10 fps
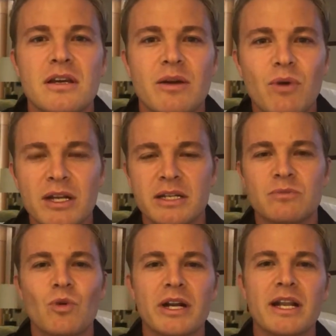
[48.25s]
one
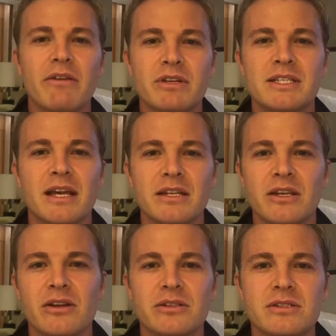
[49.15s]
in every 10
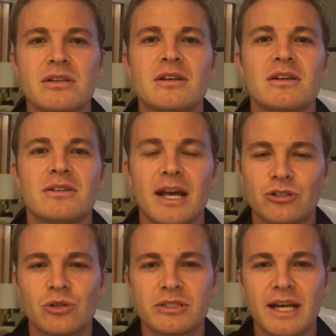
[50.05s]
years
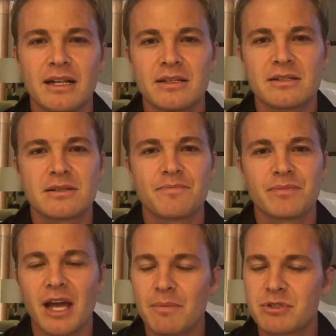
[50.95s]
natural talents,
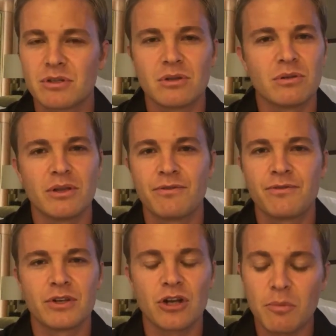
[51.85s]
absolutely
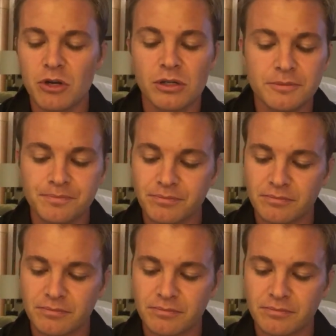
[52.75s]
phenomenal.